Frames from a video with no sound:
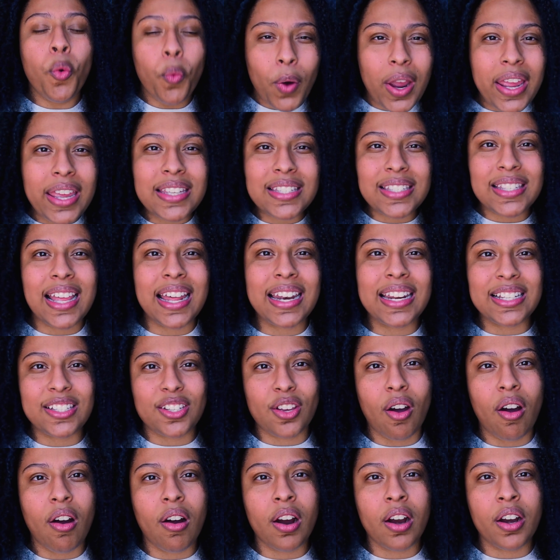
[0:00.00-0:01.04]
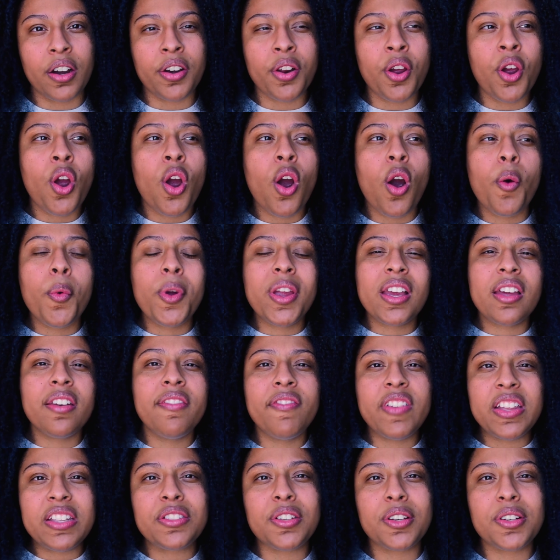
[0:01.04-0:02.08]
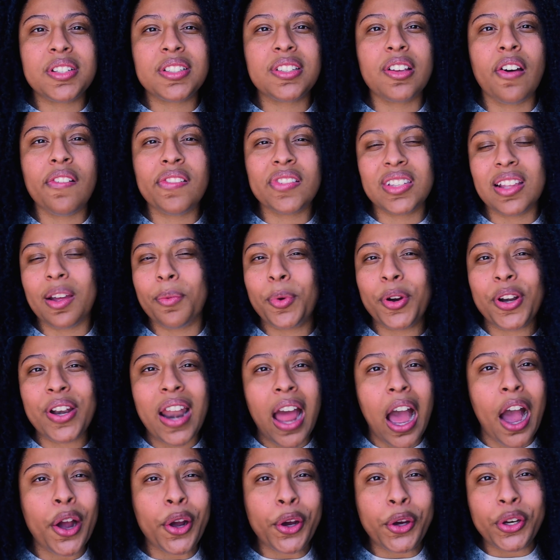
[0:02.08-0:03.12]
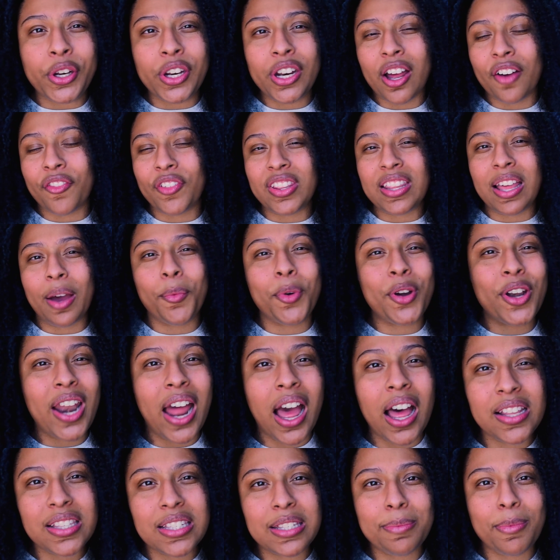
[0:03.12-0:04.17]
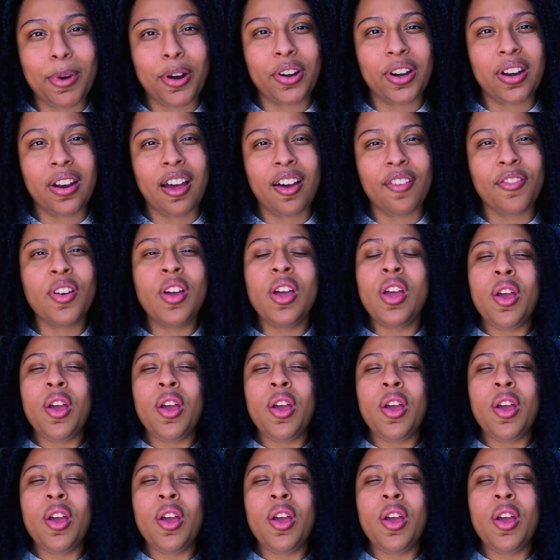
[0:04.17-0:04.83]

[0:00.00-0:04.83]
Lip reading: ways that it's hard, or we convince ourselves that we're not good enough and that we're not smart enough,